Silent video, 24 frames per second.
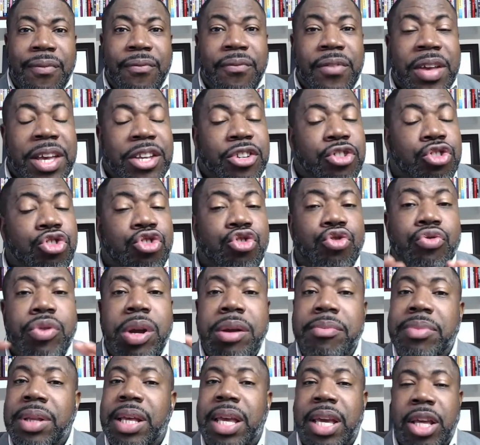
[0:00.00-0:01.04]

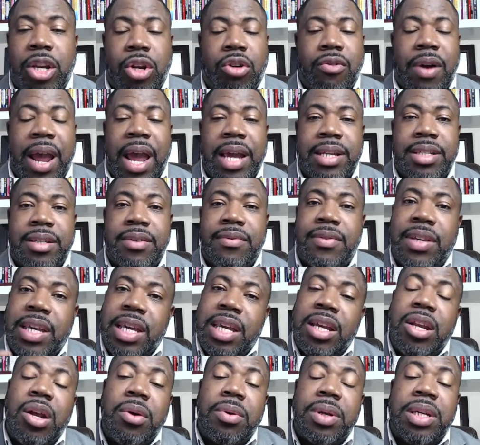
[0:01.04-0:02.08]
extremely interactive
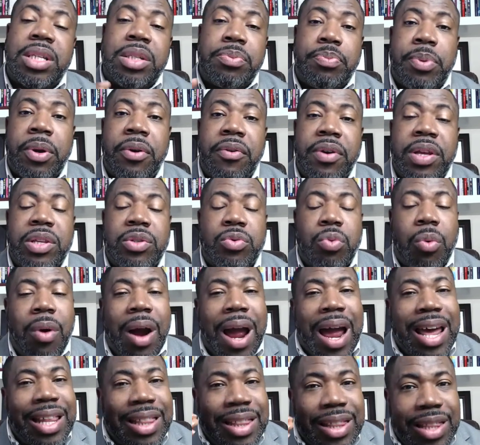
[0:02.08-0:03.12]
keynote experience where
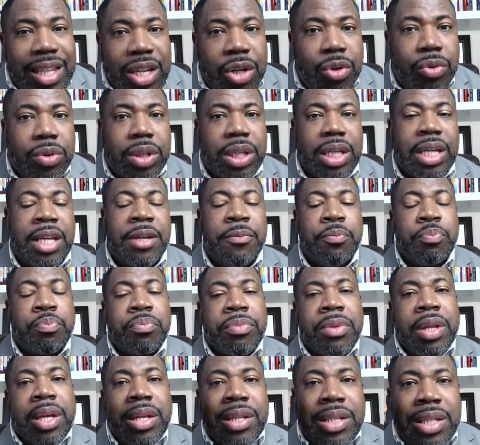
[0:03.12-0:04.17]
I literally
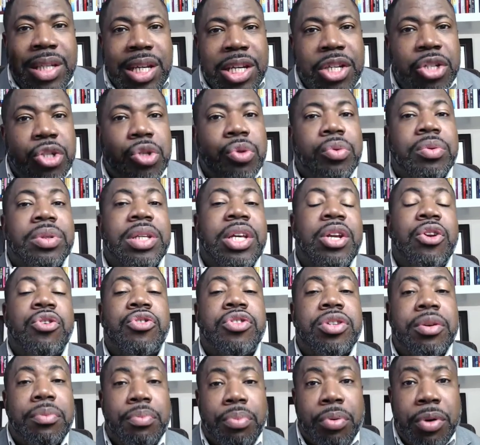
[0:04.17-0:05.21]
teach you
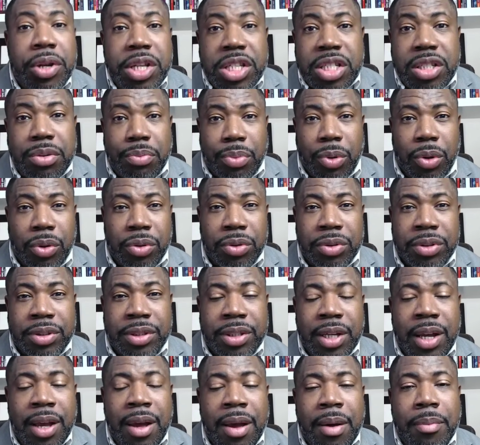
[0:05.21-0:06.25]
leadership principles,
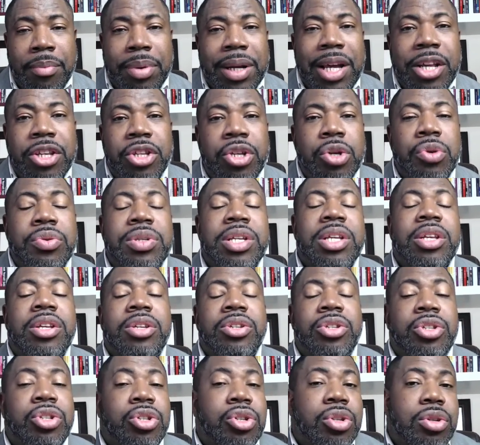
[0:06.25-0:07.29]
but I use it
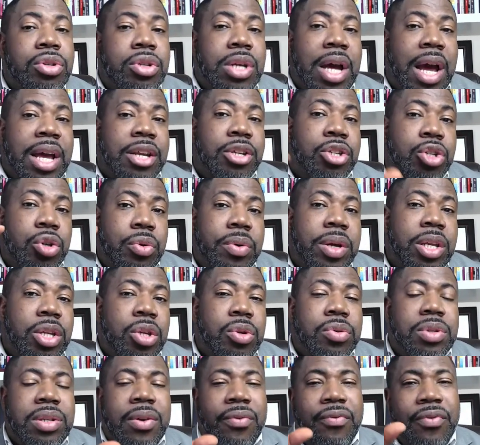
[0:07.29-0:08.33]
I do it
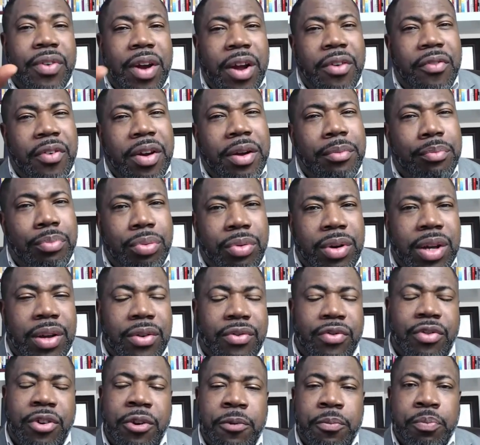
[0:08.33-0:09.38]
using very, very
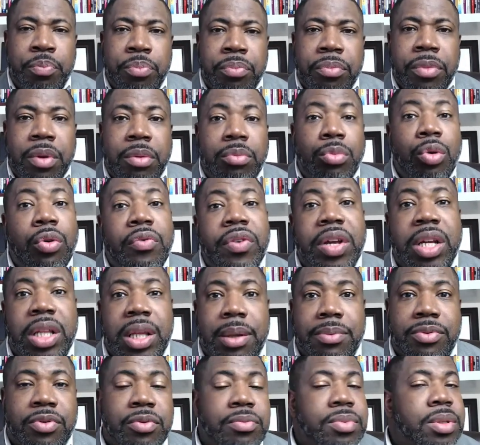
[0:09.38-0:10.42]
brief movie
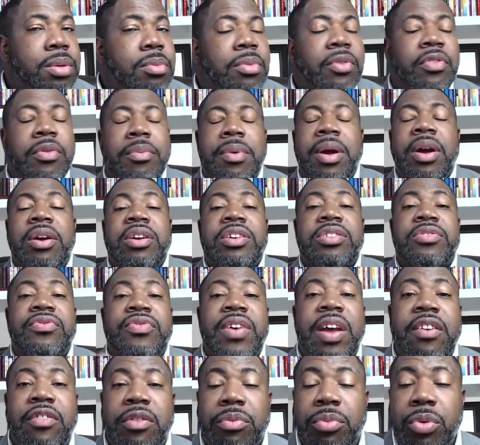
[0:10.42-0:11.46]
clips from some of America's
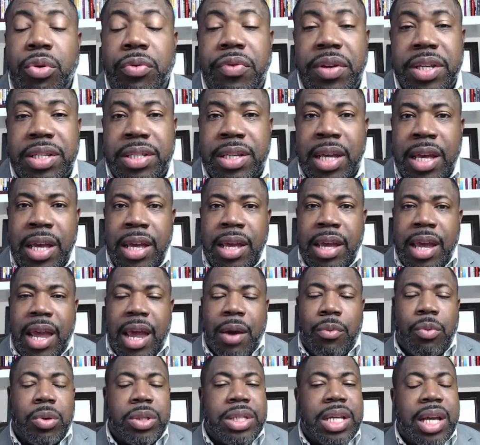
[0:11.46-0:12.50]
favorite movies.
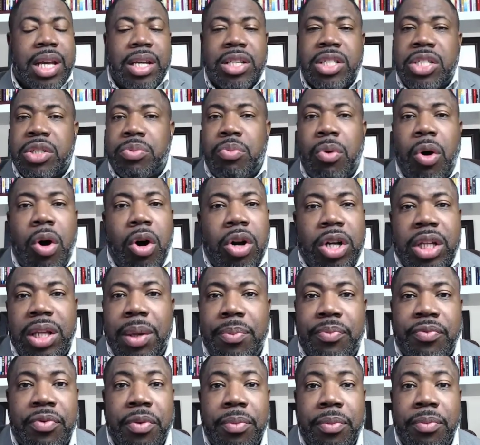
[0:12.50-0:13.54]
And we'll take a small
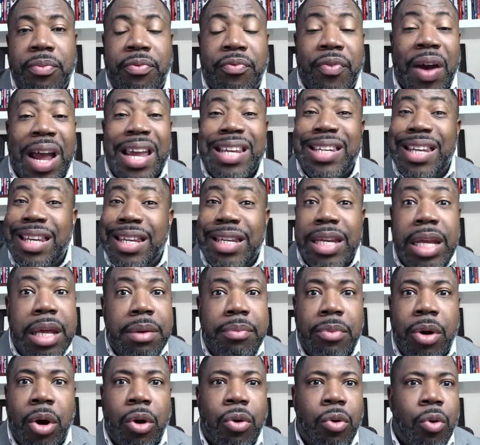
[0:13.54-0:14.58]
clip from Finding
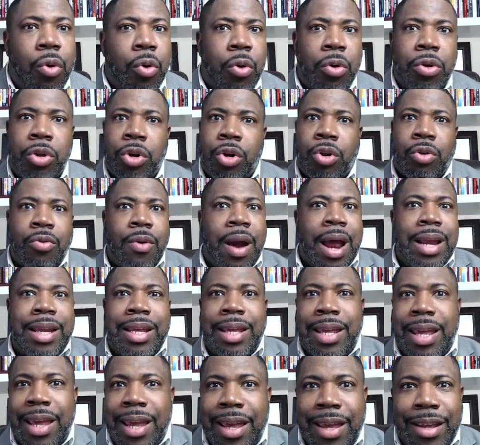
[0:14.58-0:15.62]
Nemo or The Karate
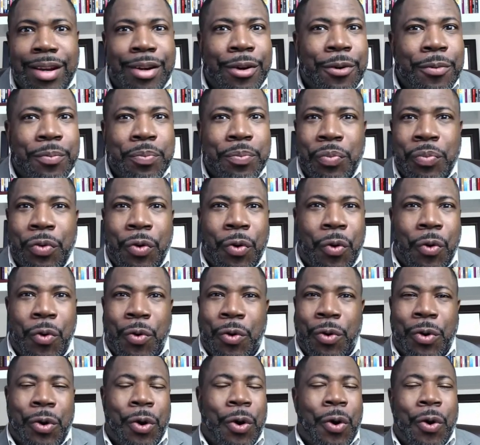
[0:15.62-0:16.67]
Kid
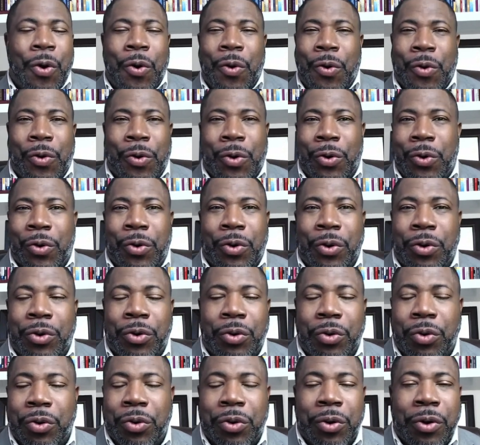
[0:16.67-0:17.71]
or or or
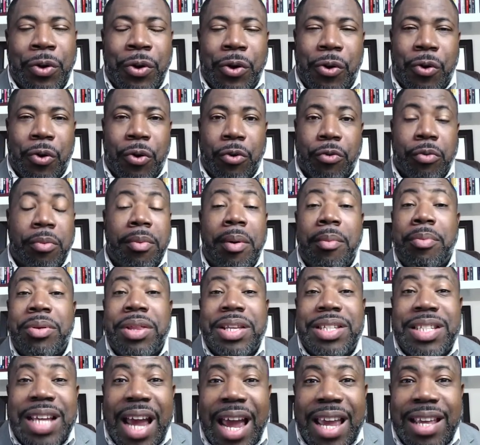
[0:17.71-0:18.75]
or, or Remember the
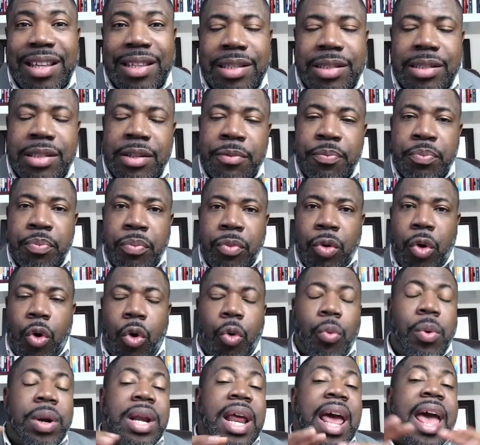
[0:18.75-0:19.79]
Titans or
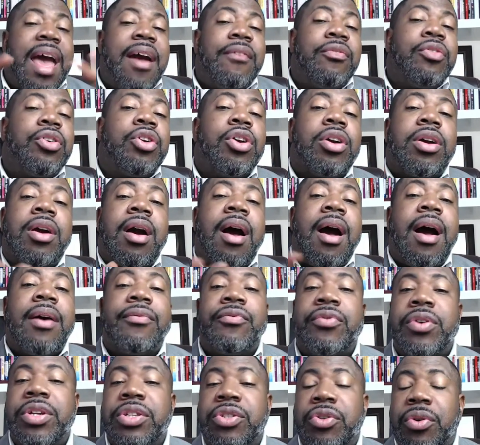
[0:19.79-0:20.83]
whatever your
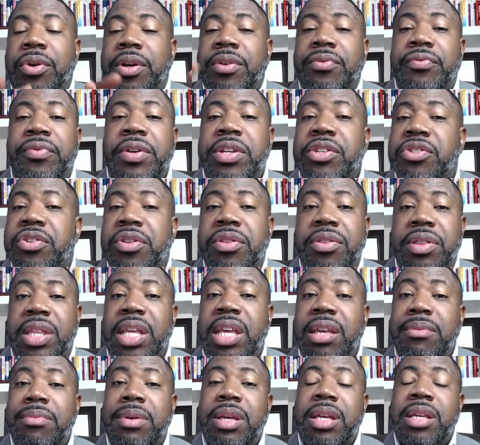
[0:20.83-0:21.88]
conference or convention
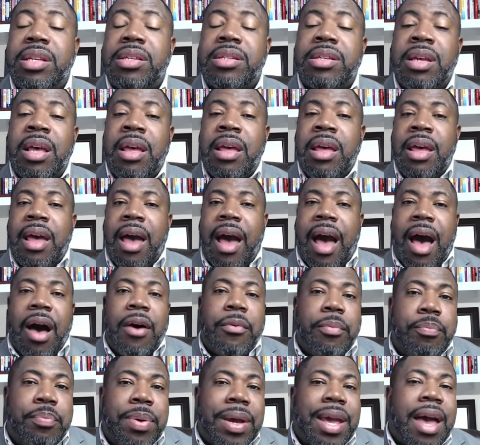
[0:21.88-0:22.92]
theme is, I'll
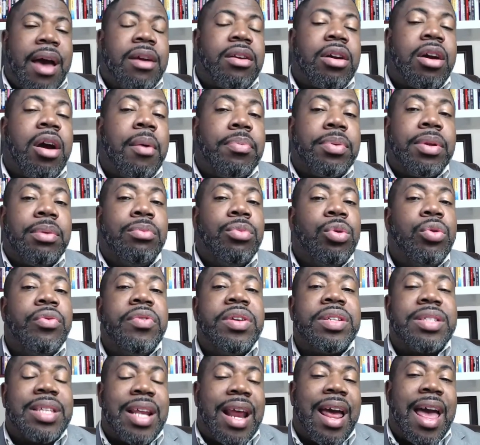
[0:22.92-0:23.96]
pick out a couple of
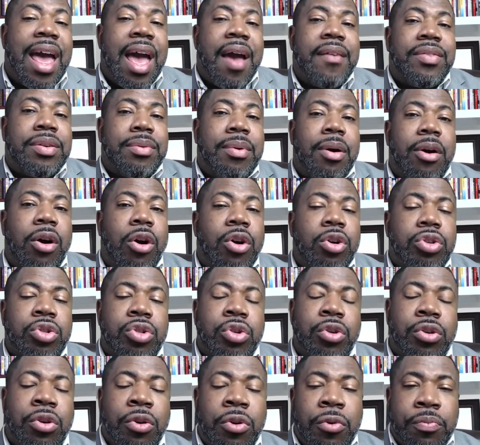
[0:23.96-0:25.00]
movies that I have in my
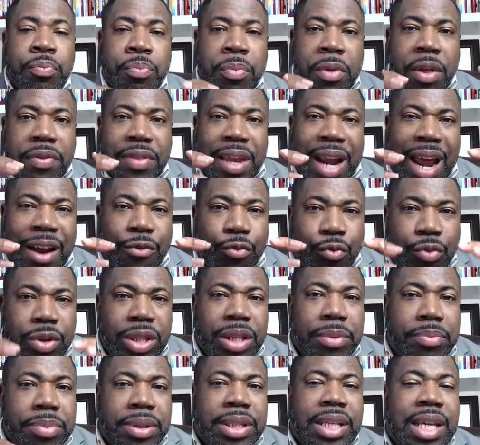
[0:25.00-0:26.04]
arsenal that I
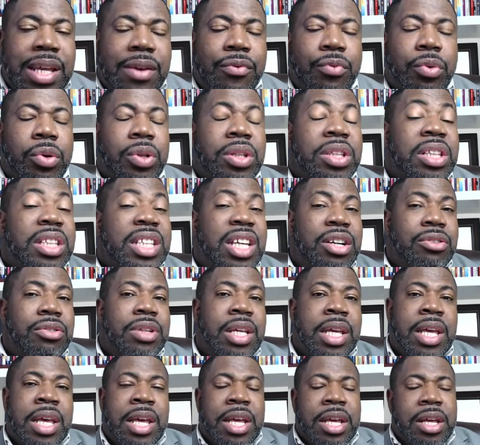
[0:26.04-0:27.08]
really believe will
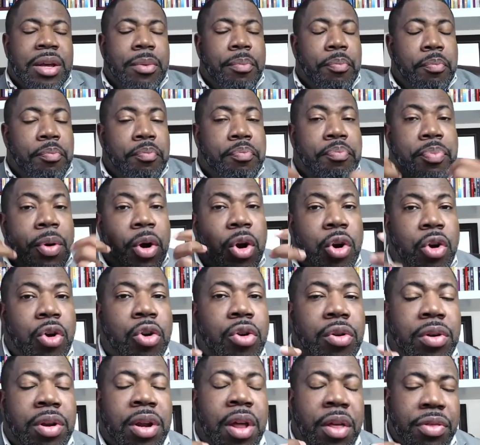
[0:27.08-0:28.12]
literally
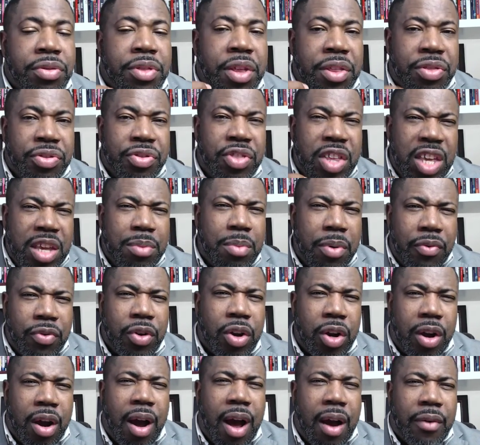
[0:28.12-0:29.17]
burn the theme of
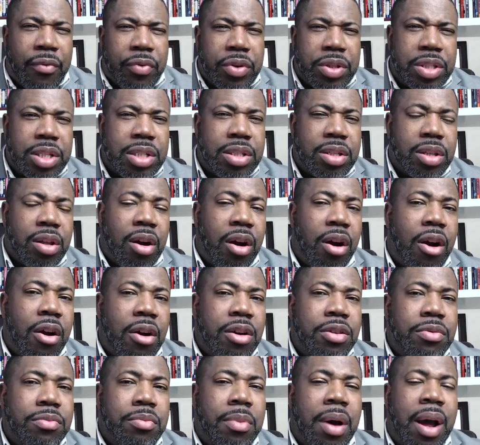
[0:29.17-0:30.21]
your conference into the
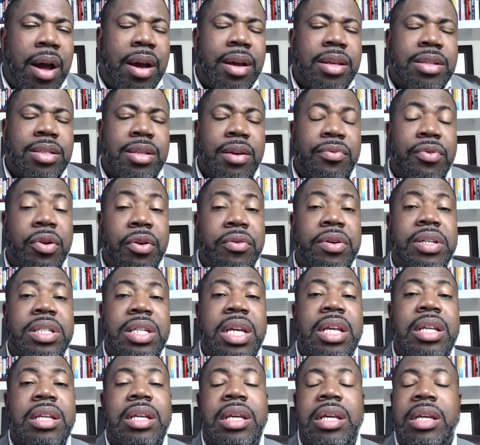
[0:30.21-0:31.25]
heart and minds of your
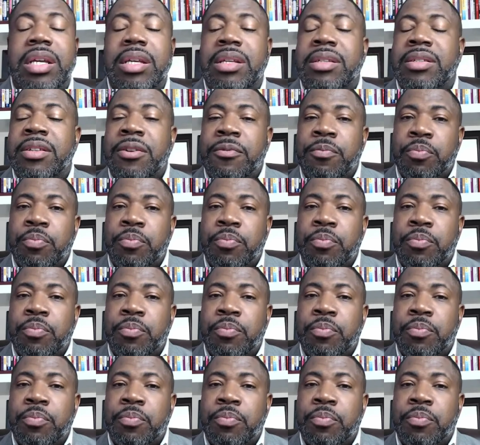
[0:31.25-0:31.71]
attendees